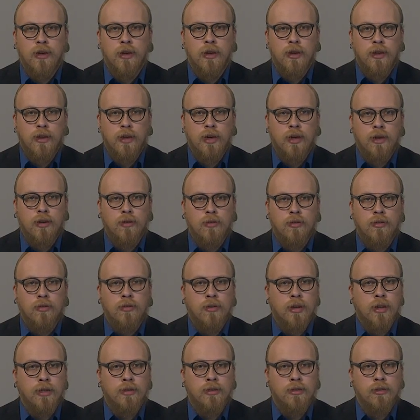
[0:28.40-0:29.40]
Now,
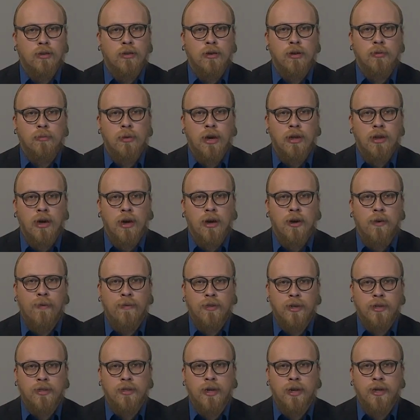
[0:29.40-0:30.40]
let's talk about how
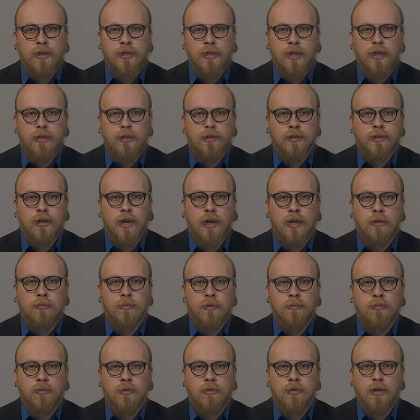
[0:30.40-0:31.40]
these ideas can be
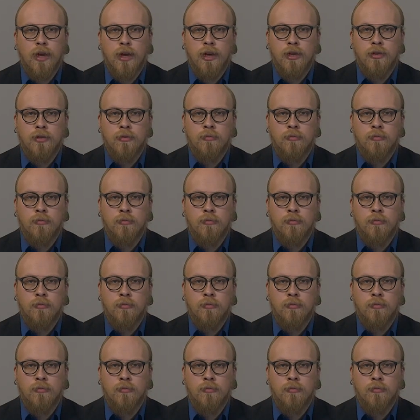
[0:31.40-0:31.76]
put into